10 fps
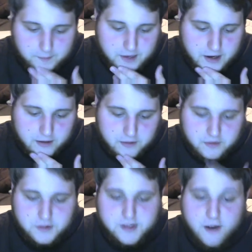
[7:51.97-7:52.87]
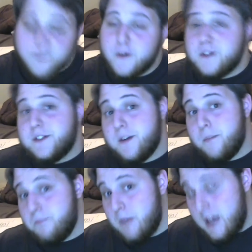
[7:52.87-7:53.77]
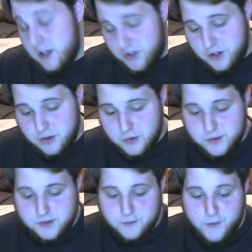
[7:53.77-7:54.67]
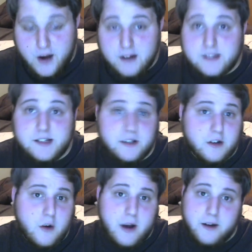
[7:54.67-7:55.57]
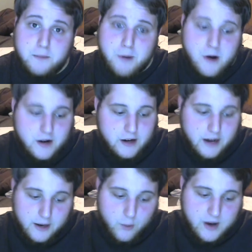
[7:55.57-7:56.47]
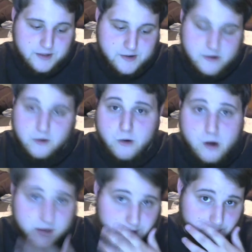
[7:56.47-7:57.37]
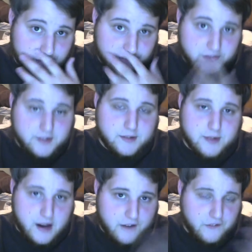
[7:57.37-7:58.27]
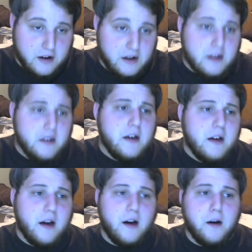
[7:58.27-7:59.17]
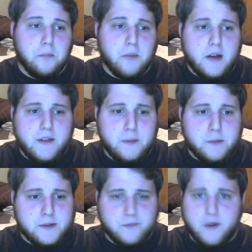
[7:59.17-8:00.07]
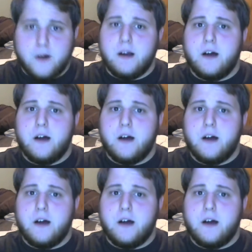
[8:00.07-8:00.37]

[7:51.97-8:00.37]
it suffered some issues. Fox didn't know how to market a Western crossed with sci-fi. They put some very